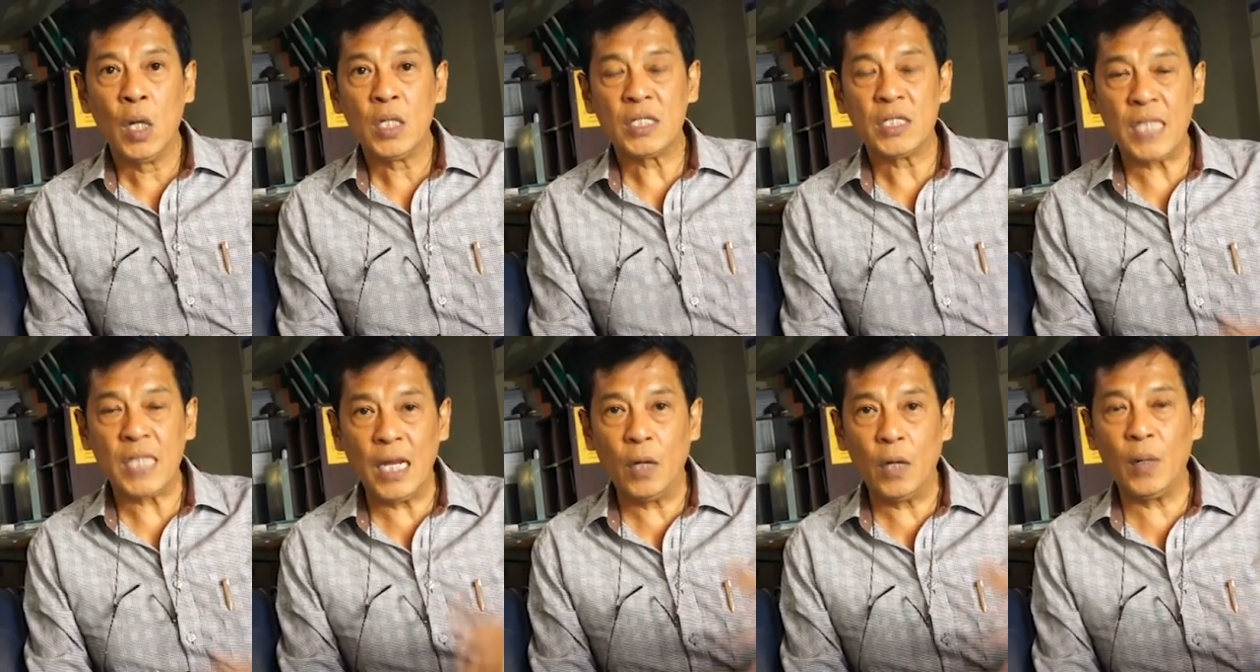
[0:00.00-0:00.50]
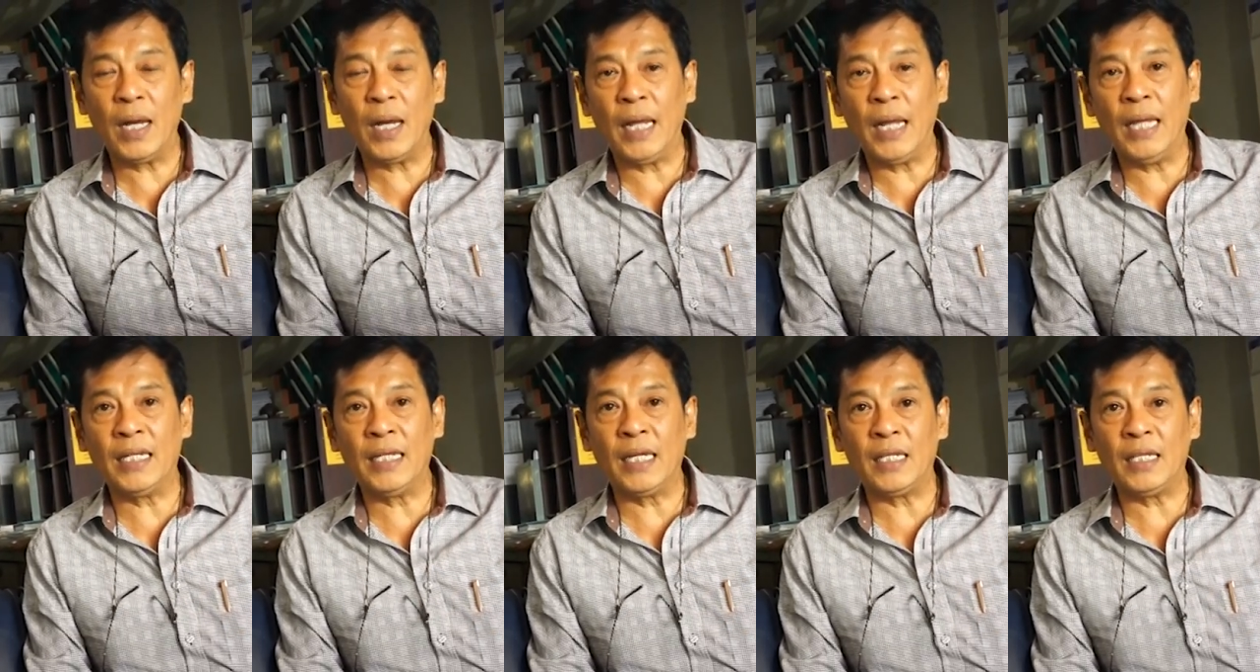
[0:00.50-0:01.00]
Selua
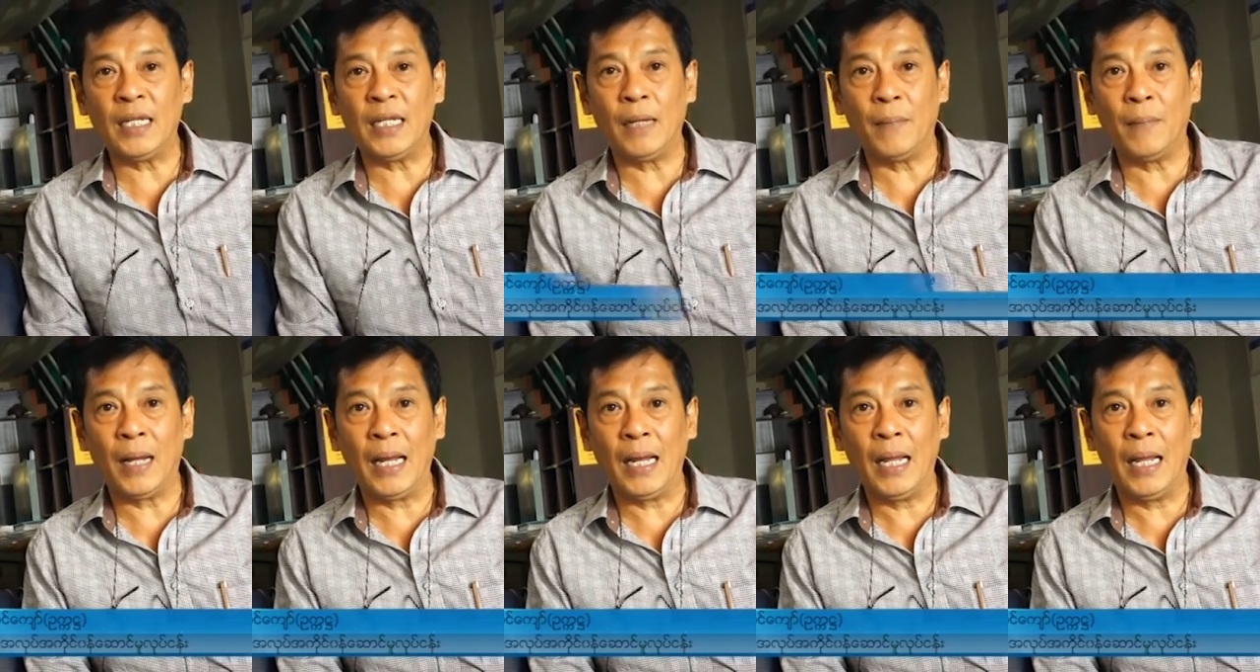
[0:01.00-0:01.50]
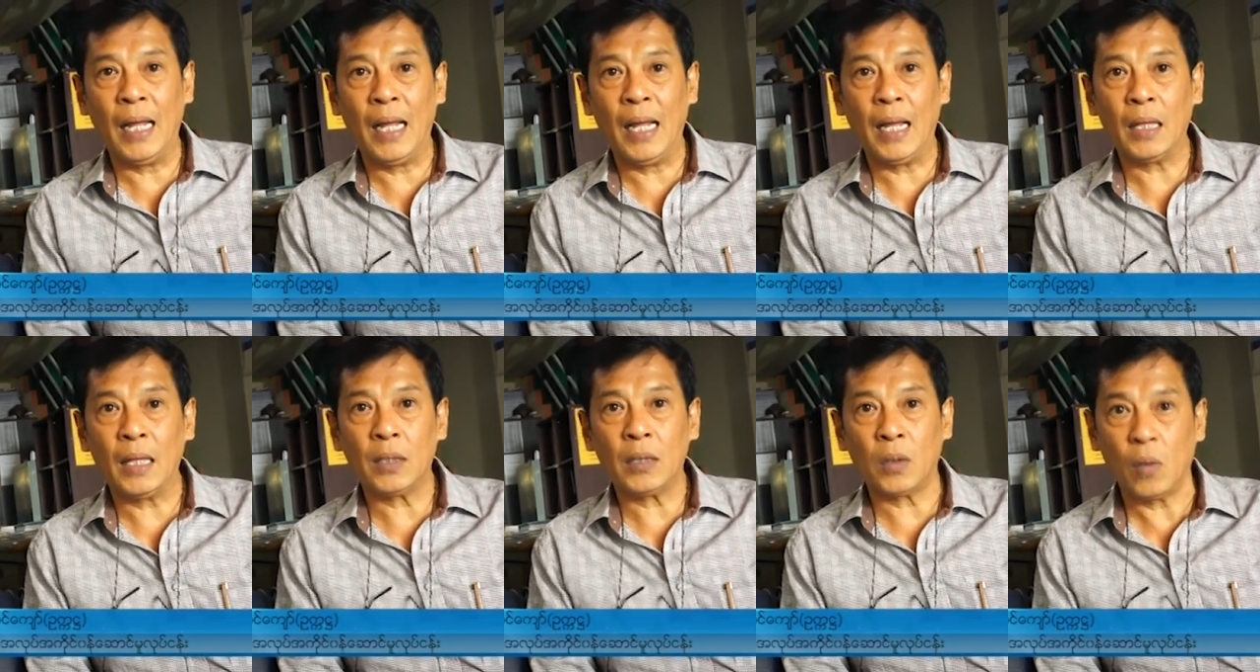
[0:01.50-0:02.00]
Agency, the Male,
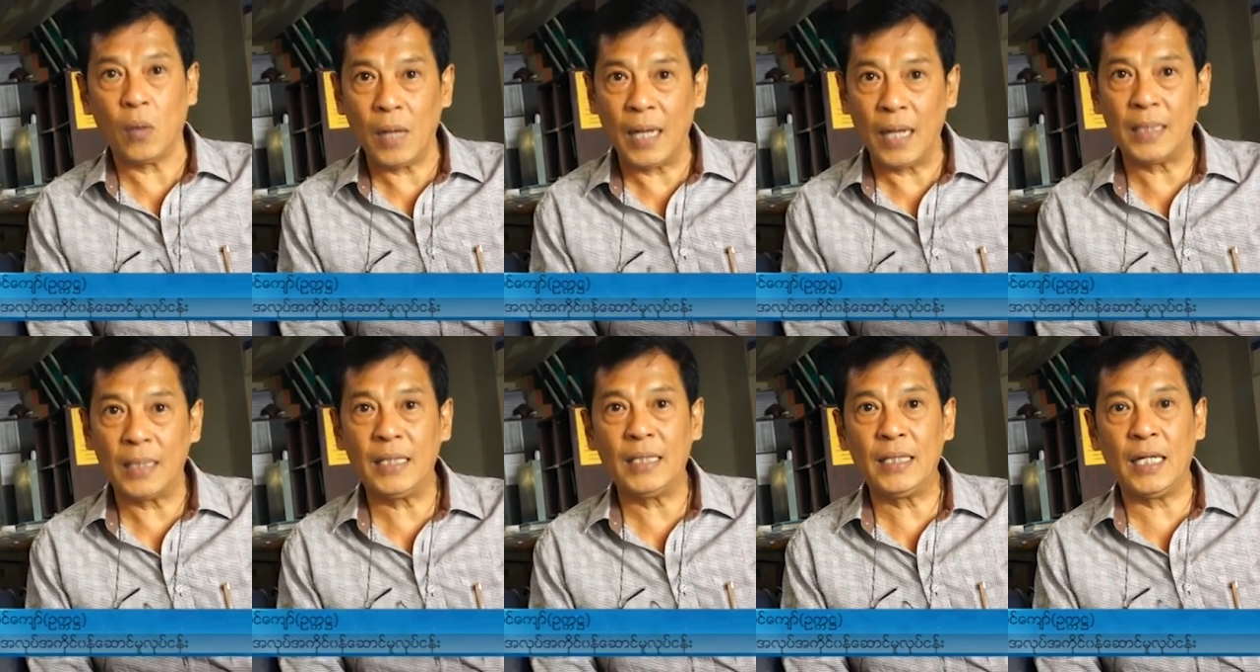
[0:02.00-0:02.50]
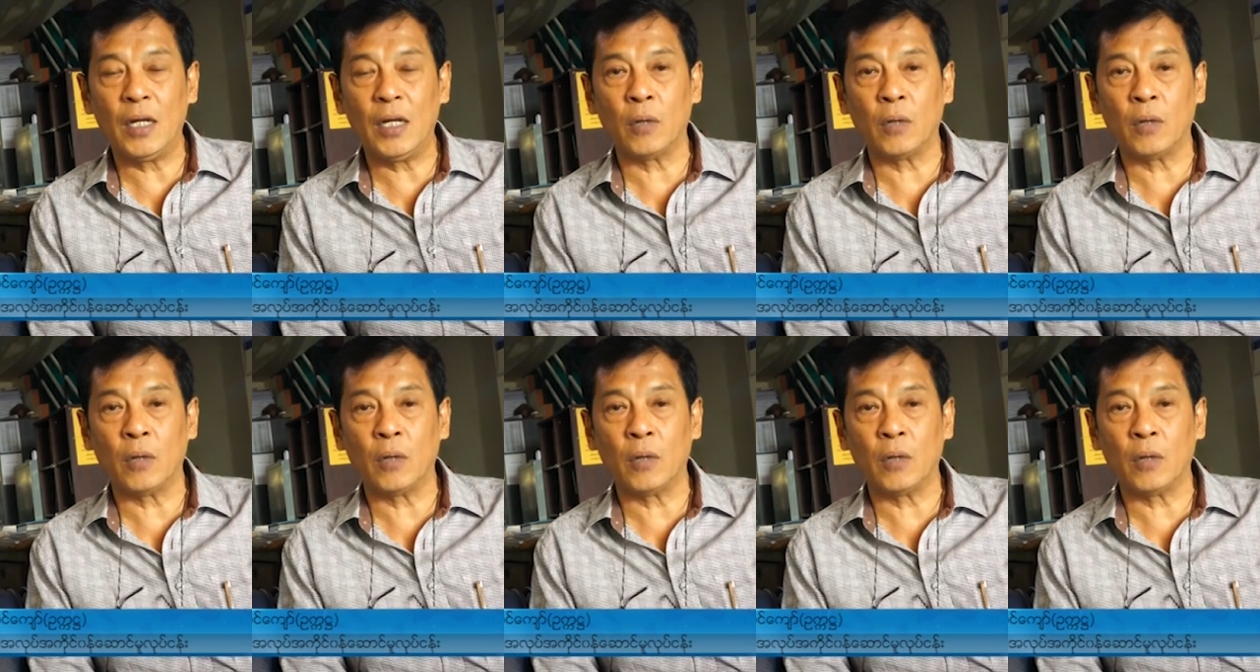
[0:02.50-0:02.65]
Toga, DJ,